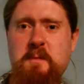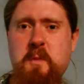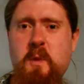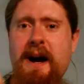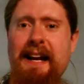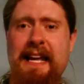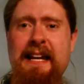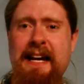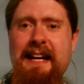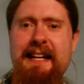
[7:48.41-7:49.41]
Why can
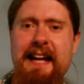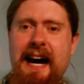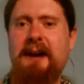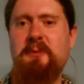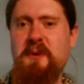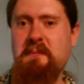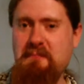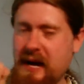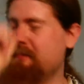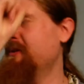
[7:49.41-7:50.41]
I not
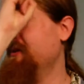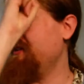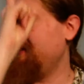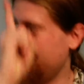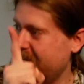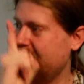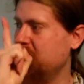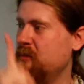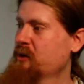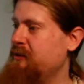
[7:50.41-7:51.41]
remember that
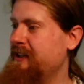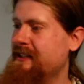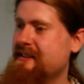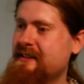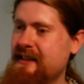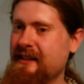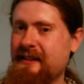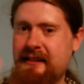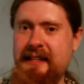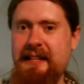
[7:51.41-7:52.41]
movie? It's got
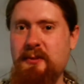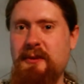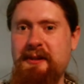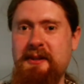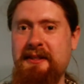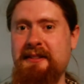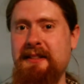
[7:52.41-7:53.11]
the thing where you can...